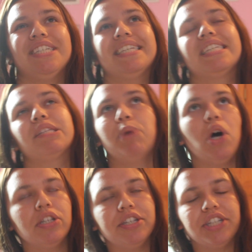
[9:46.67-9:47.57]
a
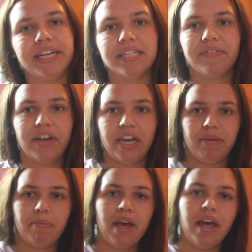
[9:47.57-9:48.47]
smaller chance of
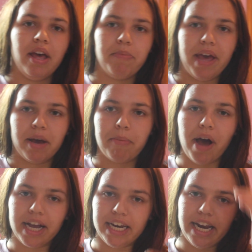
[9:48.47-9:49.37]
getting
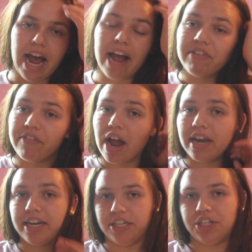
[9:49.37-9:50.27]
pickpocketed. I've never
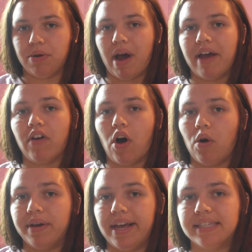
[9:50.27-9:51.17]
had an issue. I've
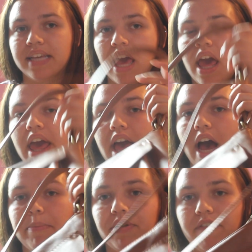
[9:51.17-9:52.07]
always
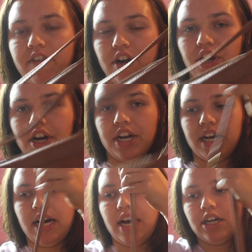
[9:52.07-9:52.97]
preferred
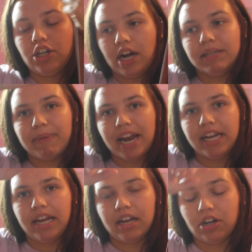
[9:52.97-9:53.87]

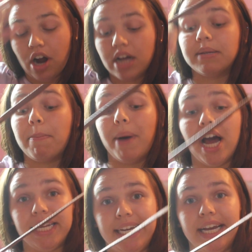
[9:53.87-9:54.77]
crossbody
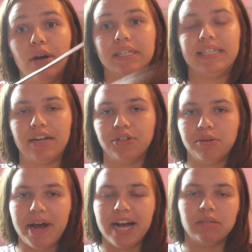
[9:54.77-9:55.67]
or
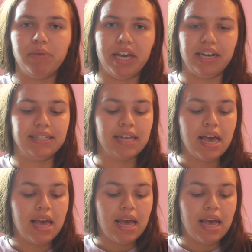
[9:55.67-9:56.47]
satchel bags, because